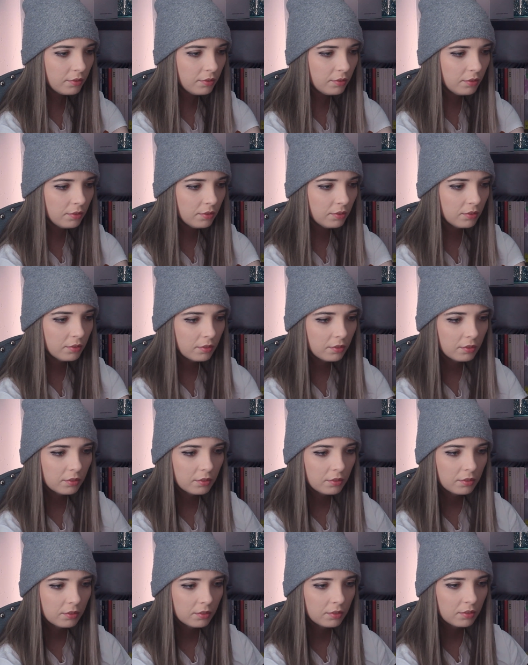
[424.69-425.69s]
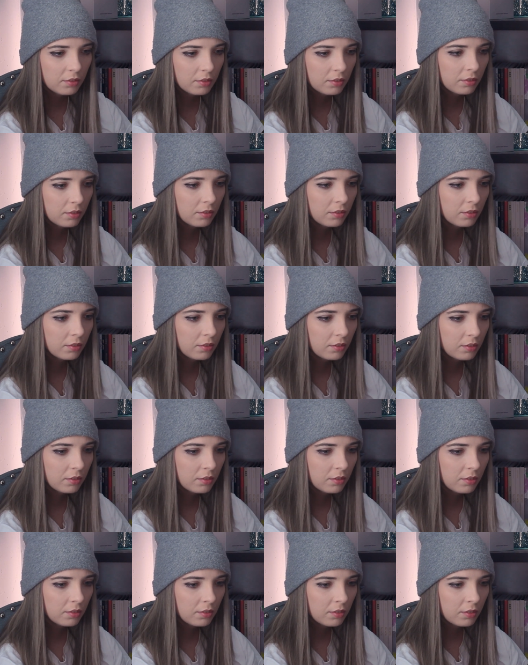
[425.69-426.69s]

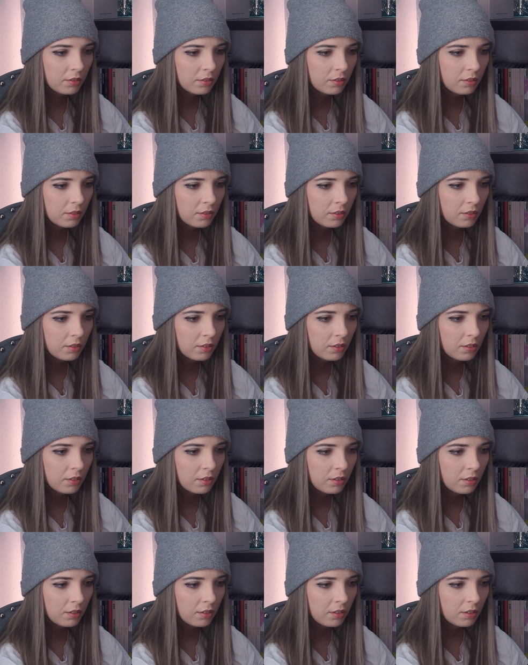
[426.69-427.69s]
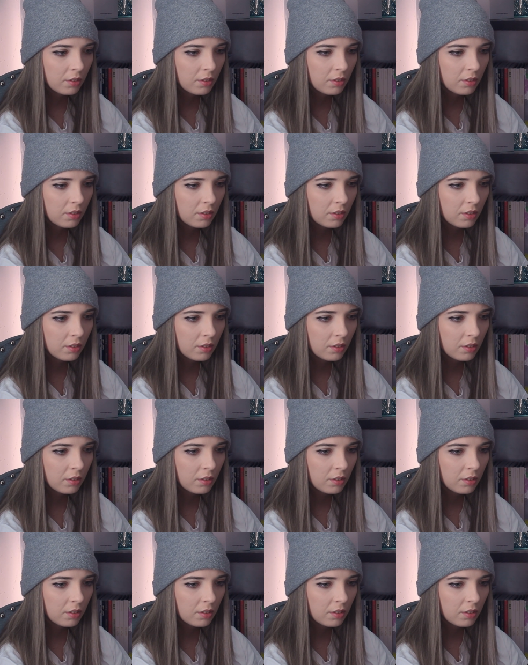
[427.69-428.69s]

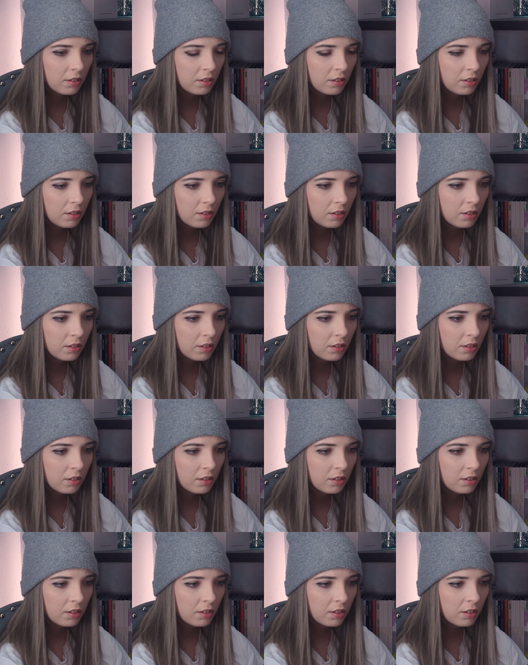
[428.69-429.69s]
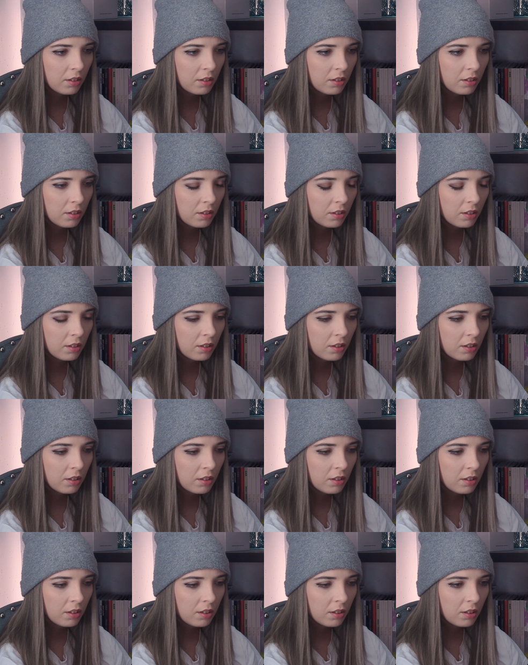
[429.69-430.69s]

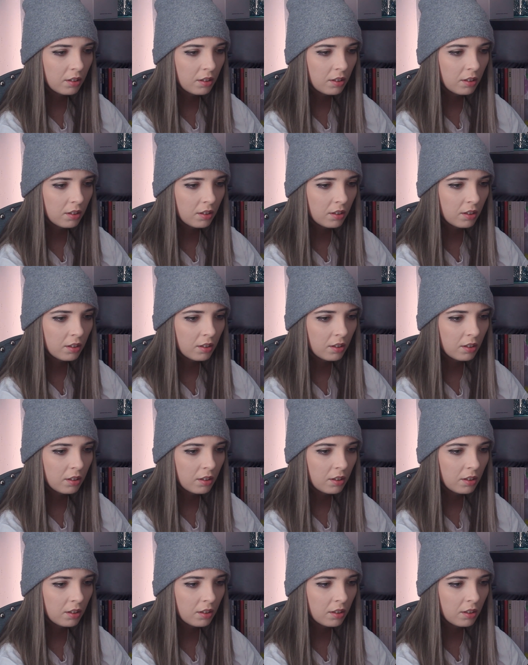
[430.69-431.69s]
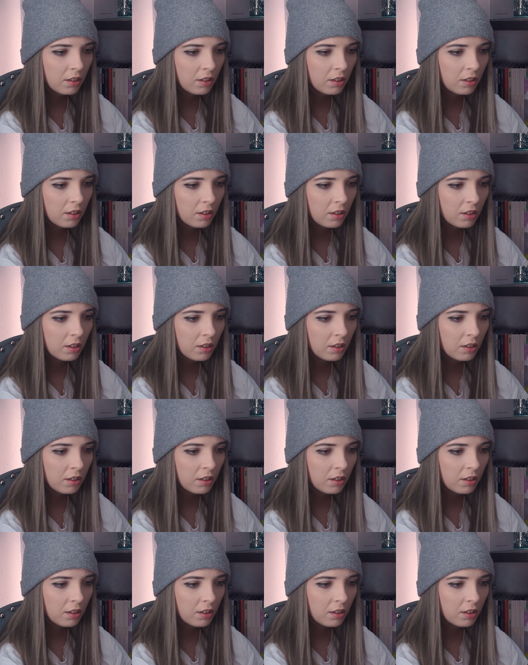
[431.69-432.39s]
(silence)